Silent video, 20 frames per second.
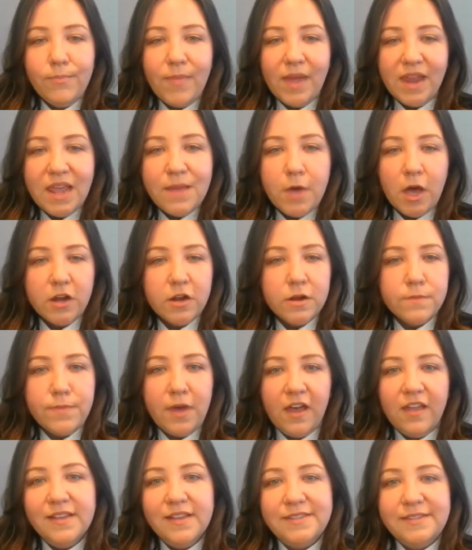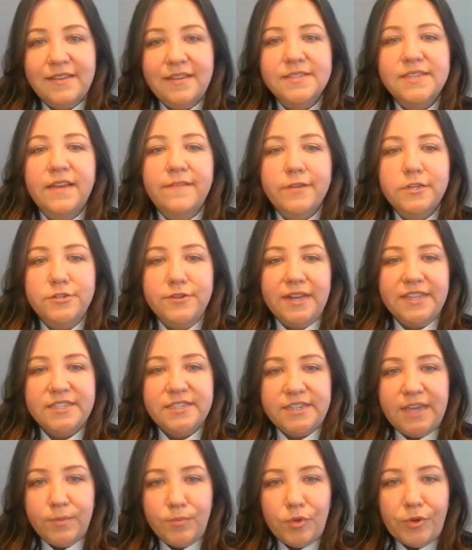Many modern policies have
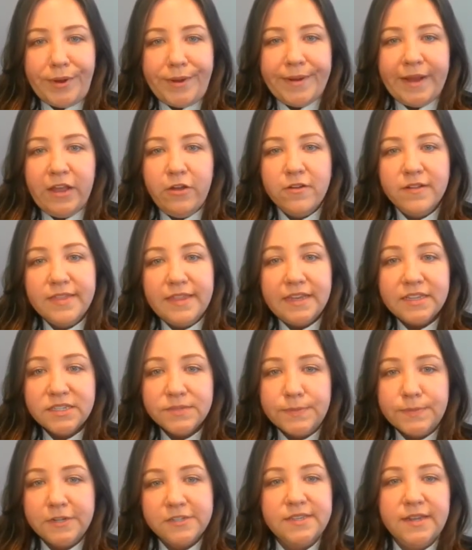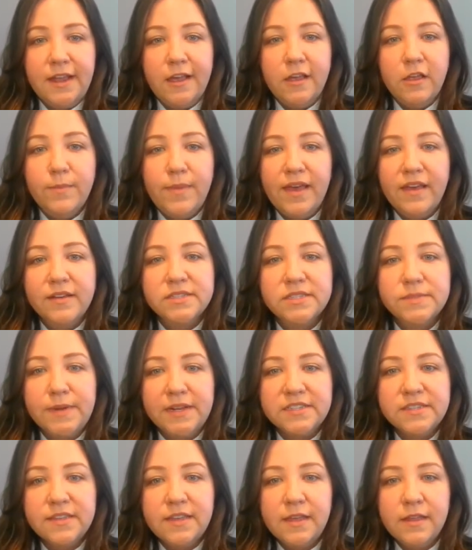addressed temporary or leased personnel by
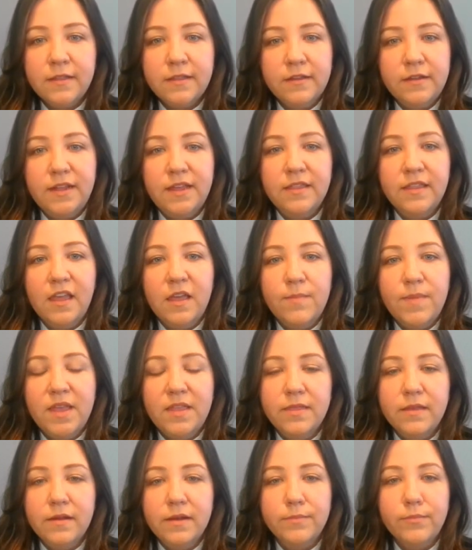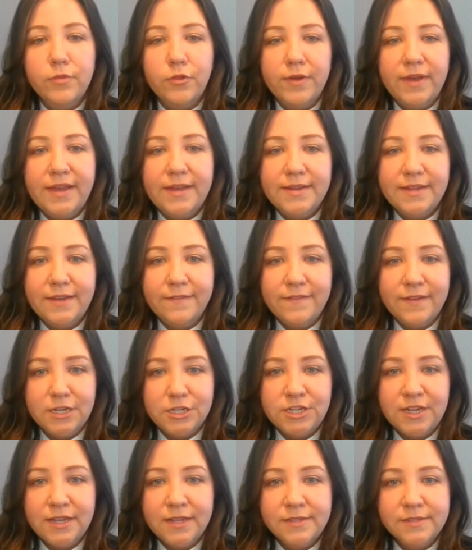expressly including them in their employee
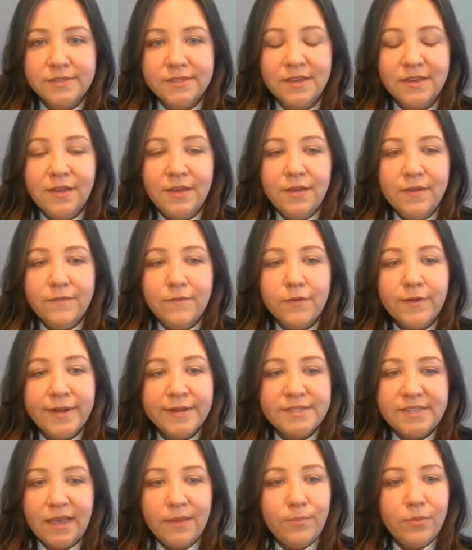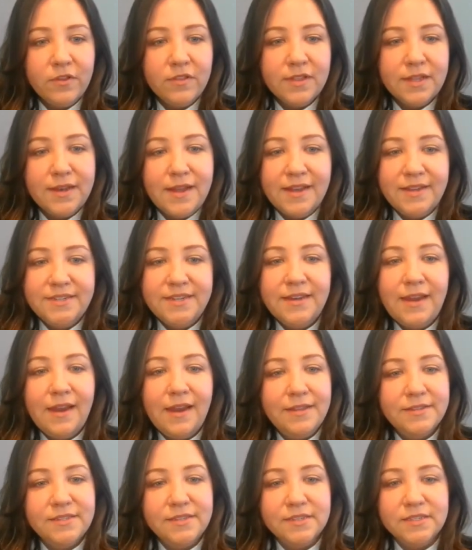definitions. For example, the
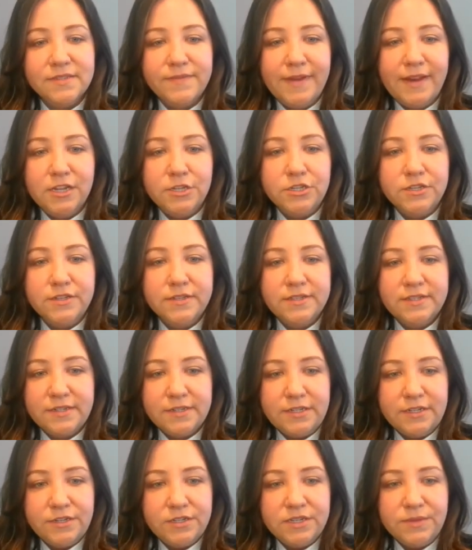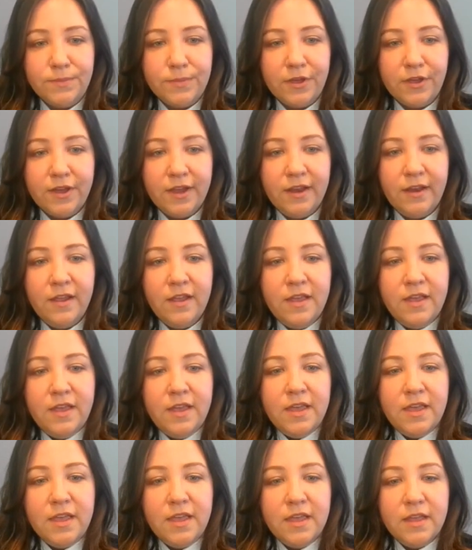1986 financial institution bond
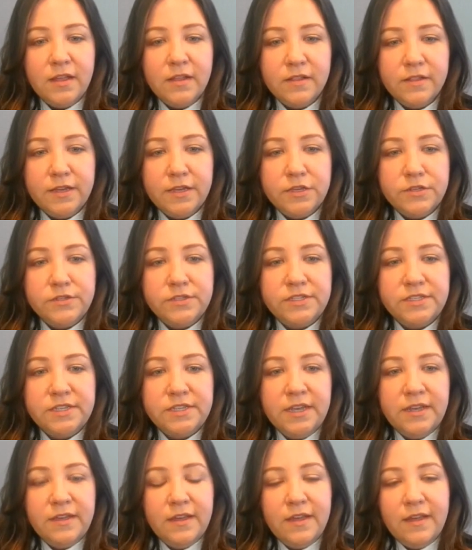includes